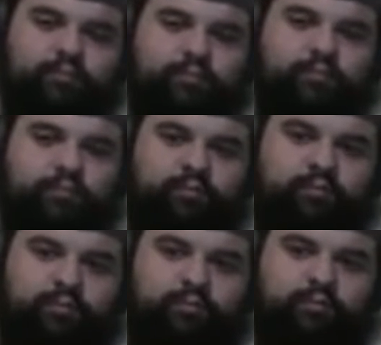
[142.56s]

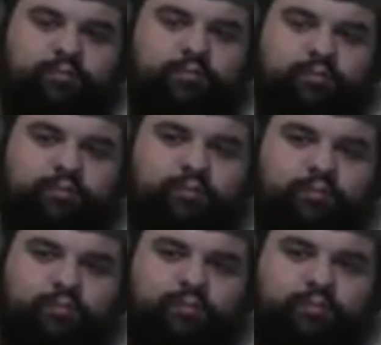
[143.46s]

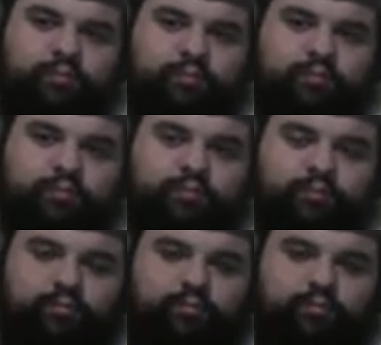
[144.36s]

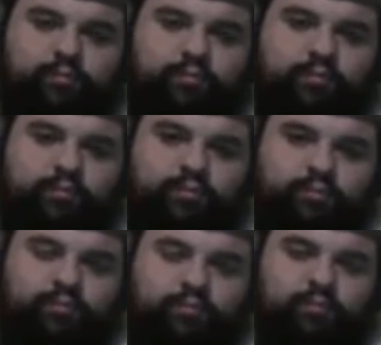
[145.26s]

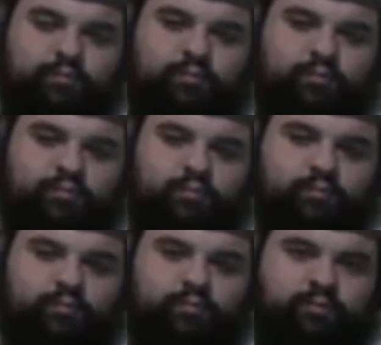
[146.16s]

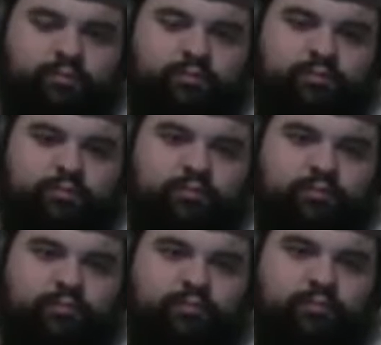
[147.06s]

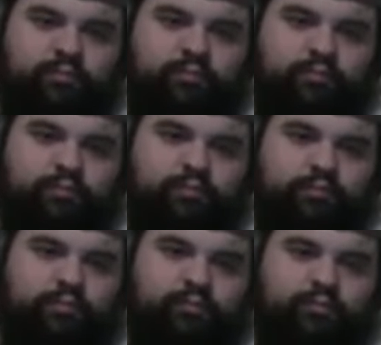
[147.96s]

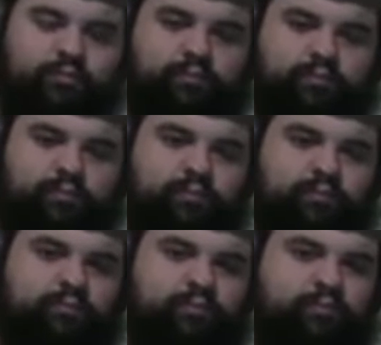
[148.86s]

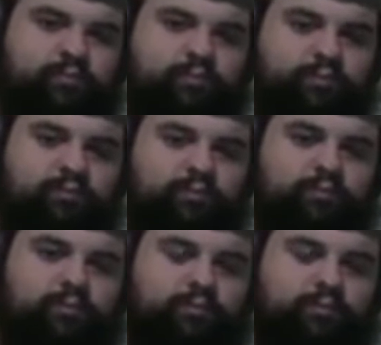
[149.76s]
(not speaking)